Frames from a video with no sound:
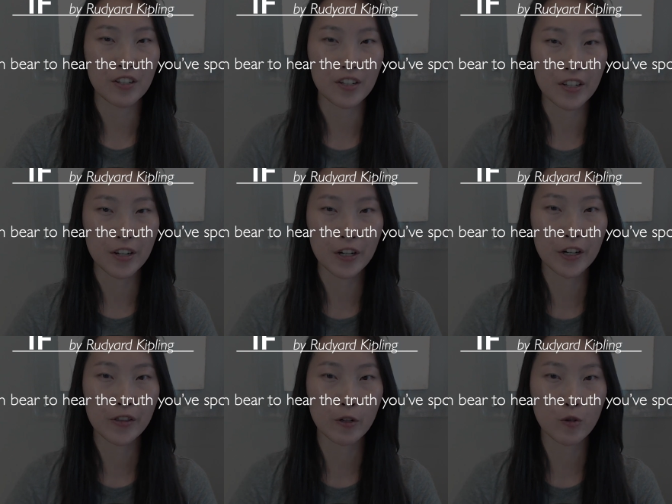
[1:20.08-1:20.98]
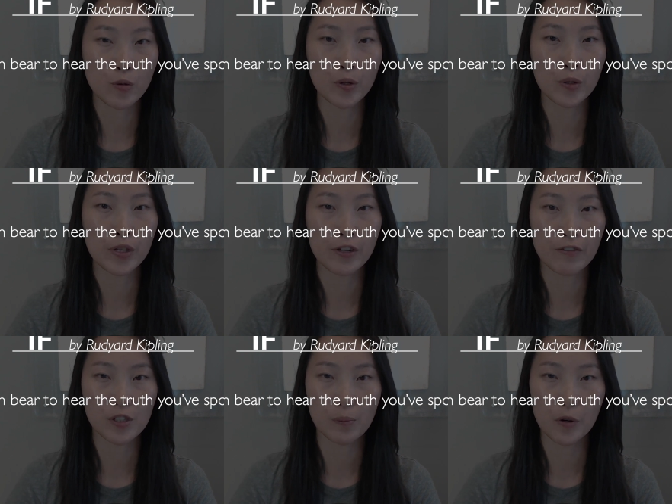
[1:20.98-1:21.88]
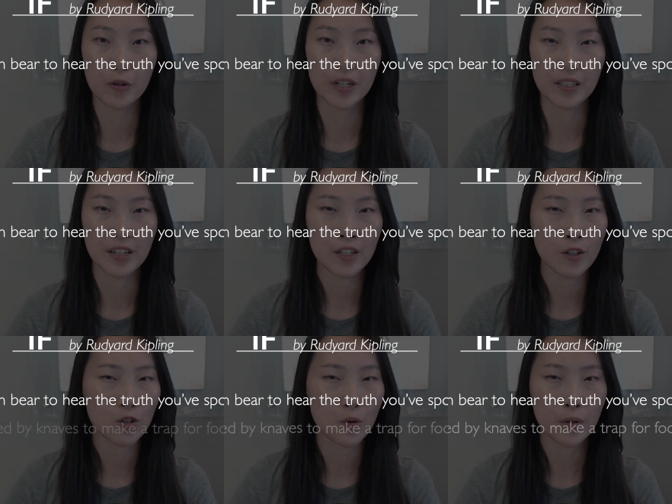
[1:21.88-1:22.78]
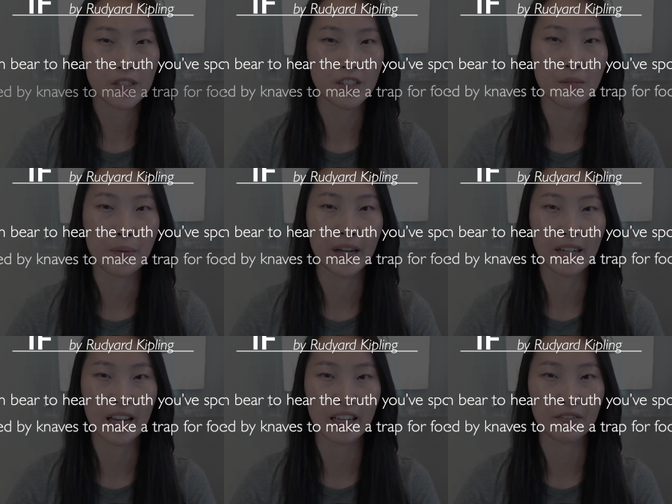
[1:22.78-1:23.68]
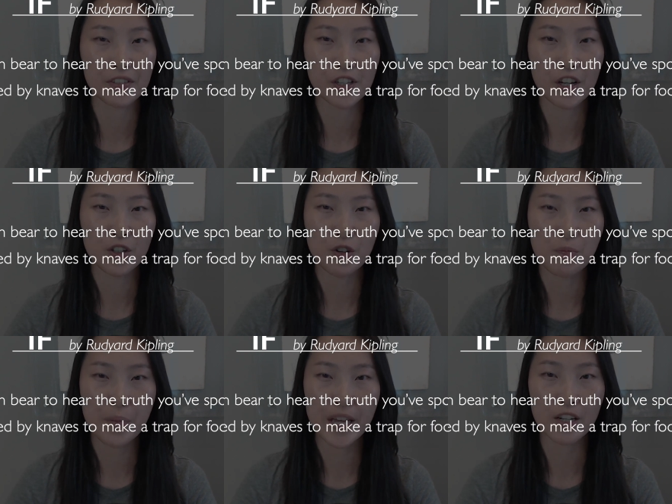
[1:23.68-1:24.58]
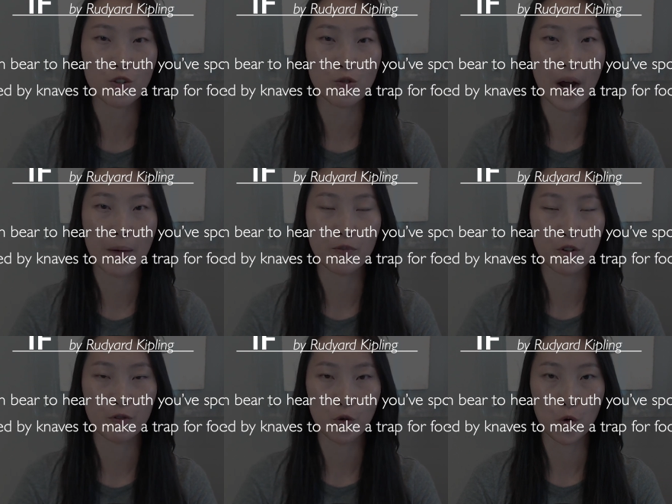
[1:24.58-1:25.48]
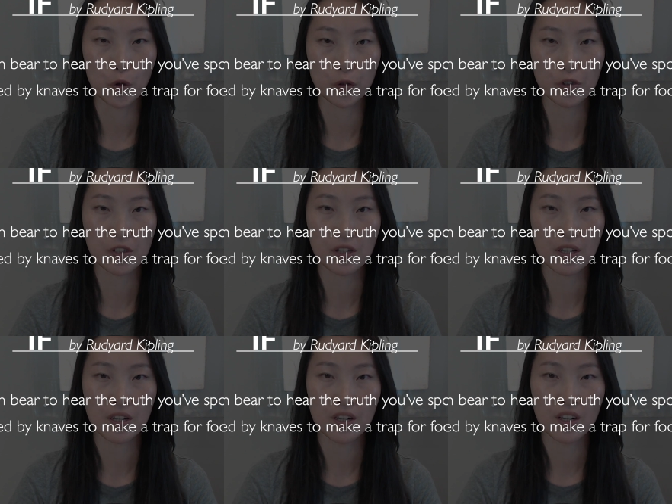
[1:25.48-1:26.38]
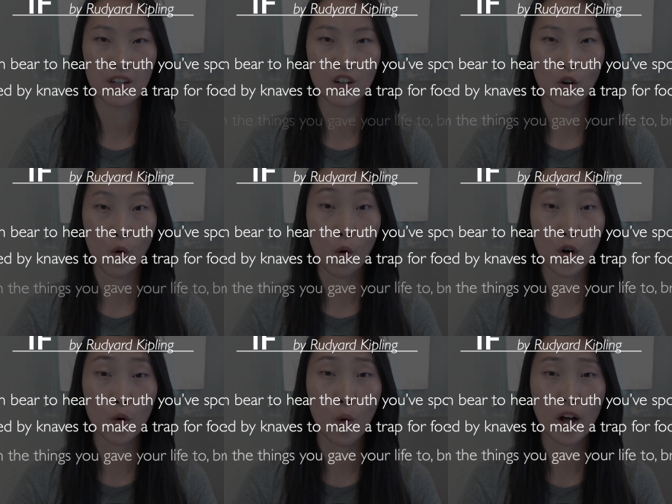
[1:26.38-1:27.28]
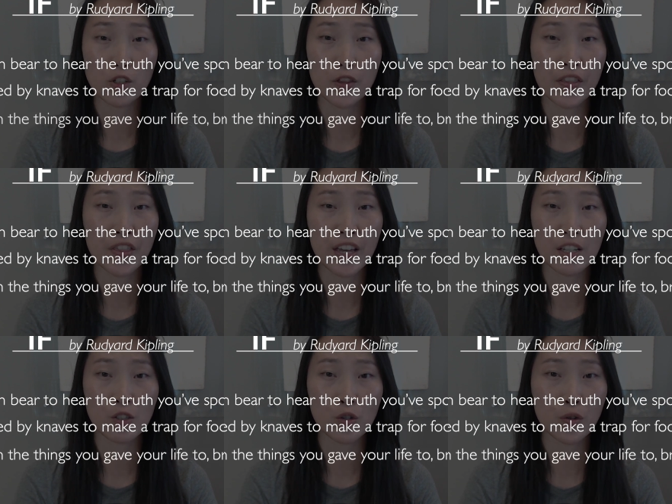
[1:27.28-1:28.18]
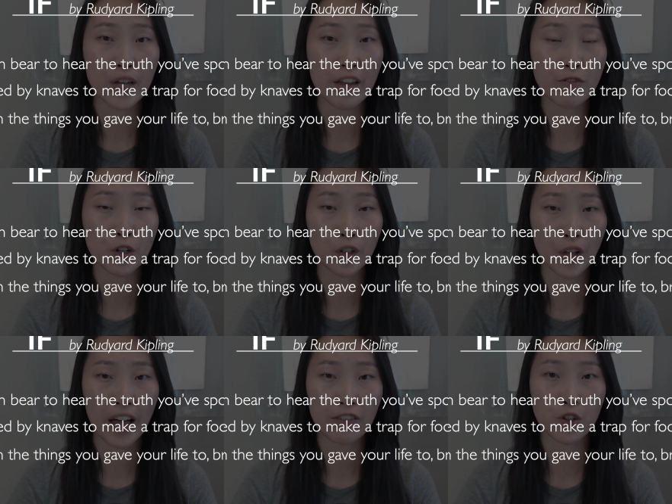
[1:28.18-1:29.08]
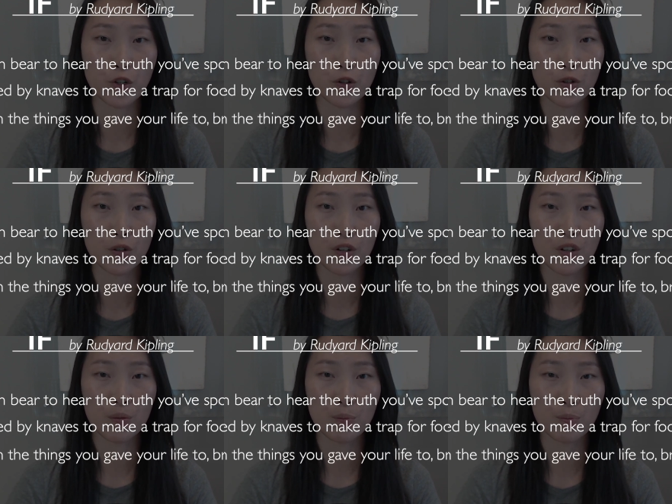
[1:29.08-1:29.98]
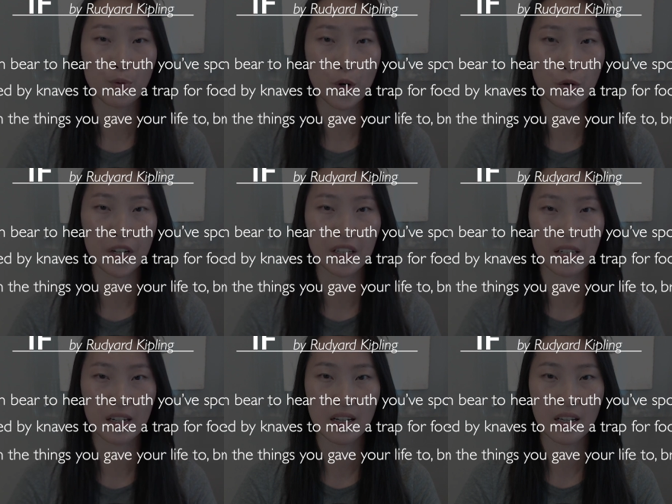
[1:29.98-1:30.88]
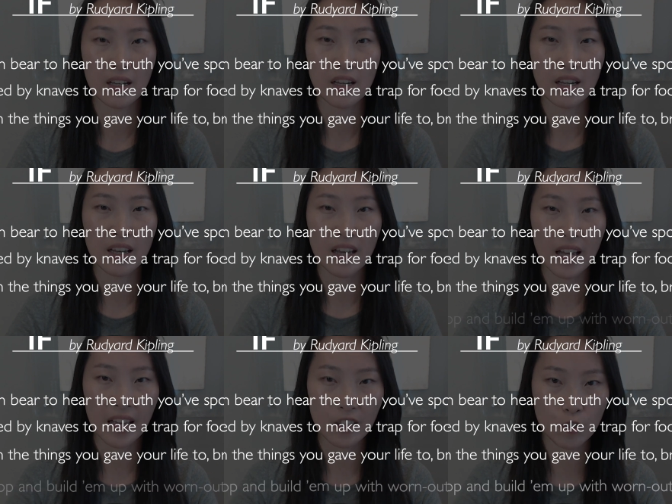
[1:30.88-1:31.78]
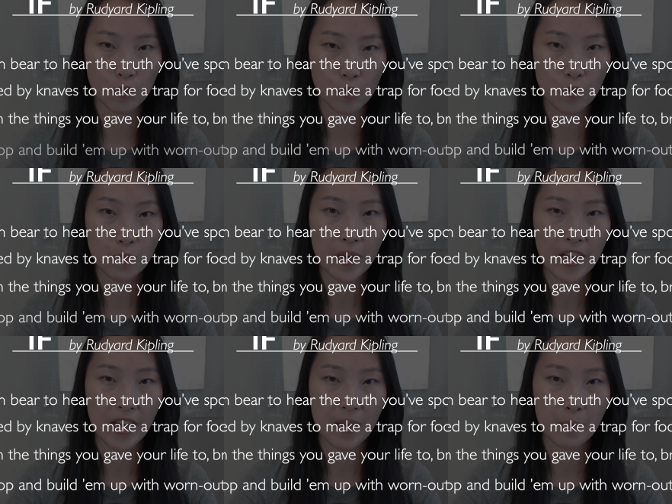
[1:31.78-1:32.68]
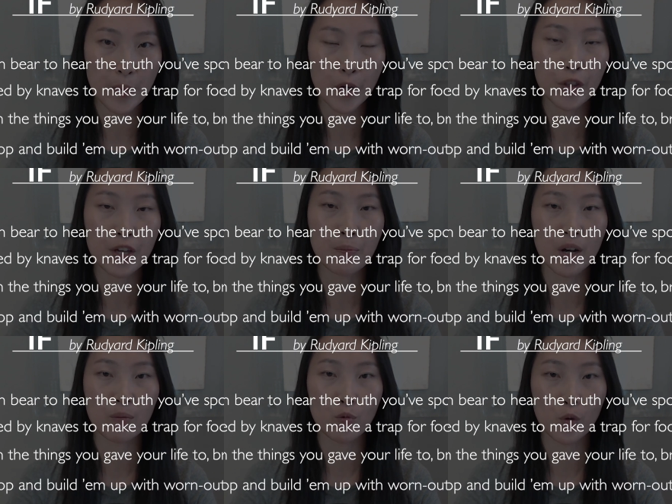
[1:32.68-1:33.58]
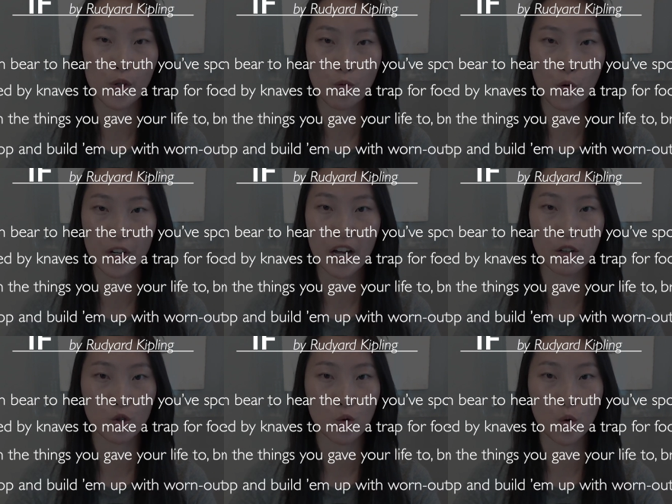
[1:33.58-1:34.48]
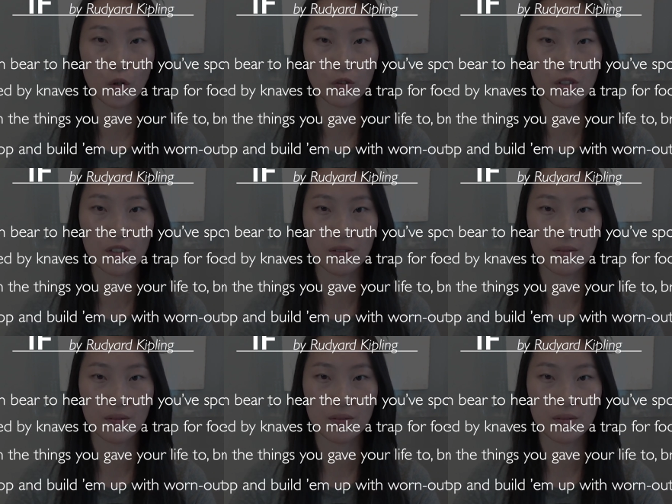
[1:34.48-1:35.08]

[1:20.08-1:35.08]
to hear the truth you've spoken twisted by knaves to make a trap for fools, or watch the things you gave your life to broken and stoop and build them up with worn-out tools.